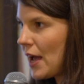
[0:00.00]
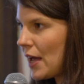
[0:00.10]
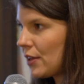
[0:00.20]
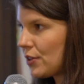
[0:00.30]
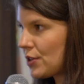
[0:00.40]

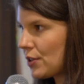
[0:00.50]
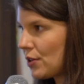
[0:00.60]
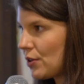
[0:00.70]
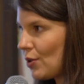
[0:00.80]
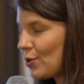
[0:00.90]
and
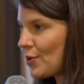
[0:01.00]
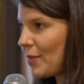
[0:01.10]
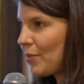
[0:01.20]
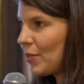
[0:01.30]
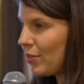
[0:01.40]
also
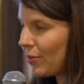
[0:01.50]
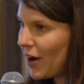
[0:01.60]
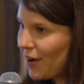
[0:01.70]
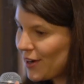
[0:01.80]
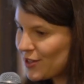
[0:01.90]
maybe
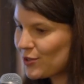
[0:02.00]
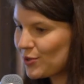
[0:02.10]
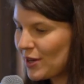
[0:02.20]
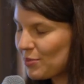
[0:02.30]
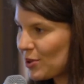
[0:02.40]
prepare us
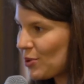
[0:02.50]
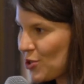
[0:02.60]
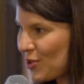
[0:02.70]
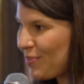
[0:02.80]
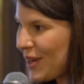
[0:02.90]
to some
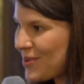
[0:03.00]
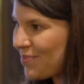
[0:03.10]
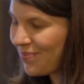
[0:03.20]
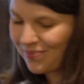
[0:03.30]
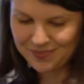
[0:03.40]
solutions.